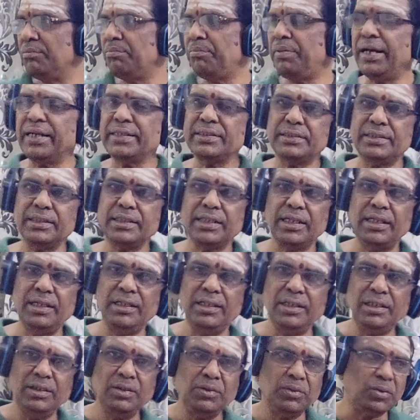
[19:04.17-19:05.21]

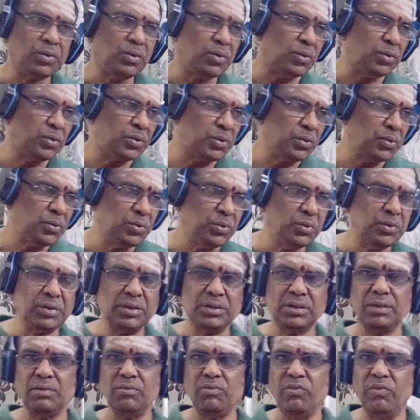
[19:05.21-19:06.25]
Practically you go to
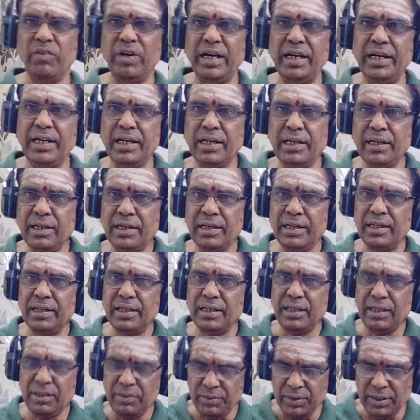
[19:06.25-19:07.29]
some welder and
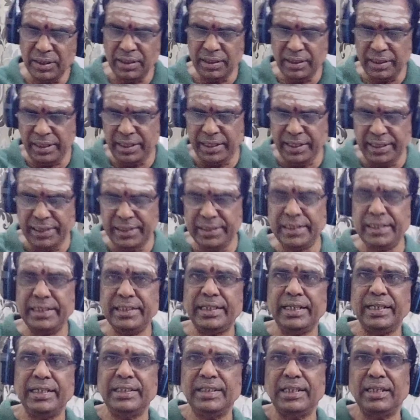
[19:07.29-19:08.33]
he will heat
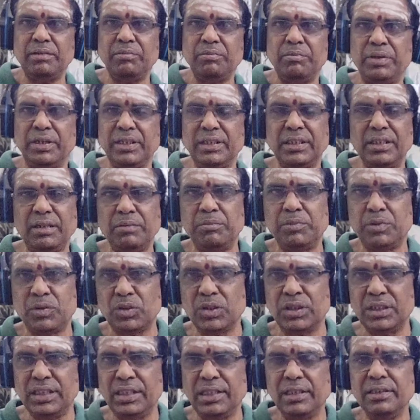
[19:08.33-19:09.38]
it and then bring them
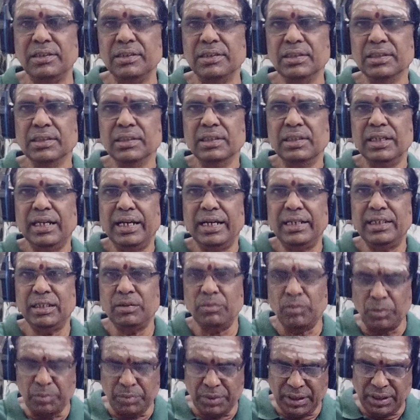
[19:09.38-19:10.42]
together. And the
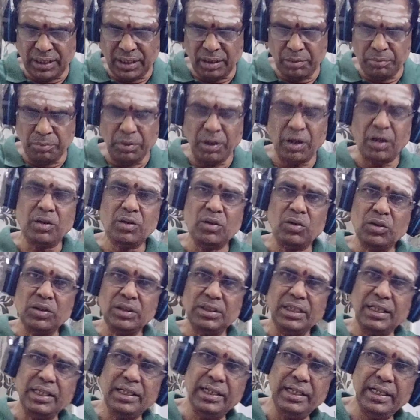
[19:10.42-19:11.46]
moment they are brought
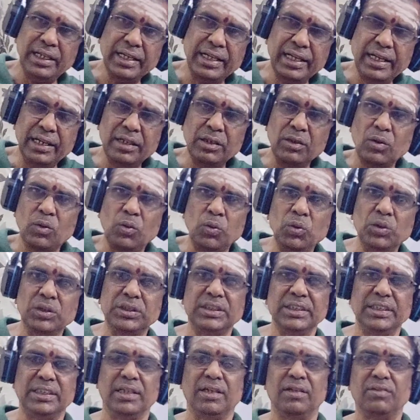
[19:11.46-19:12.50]
together, he again
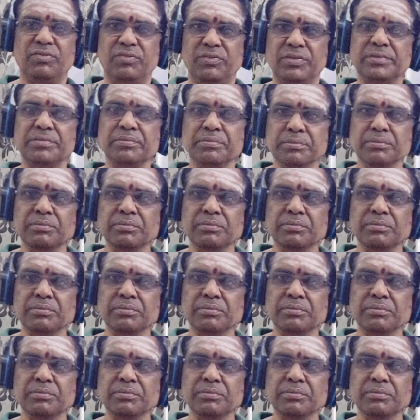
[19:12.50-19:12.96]
cools it off.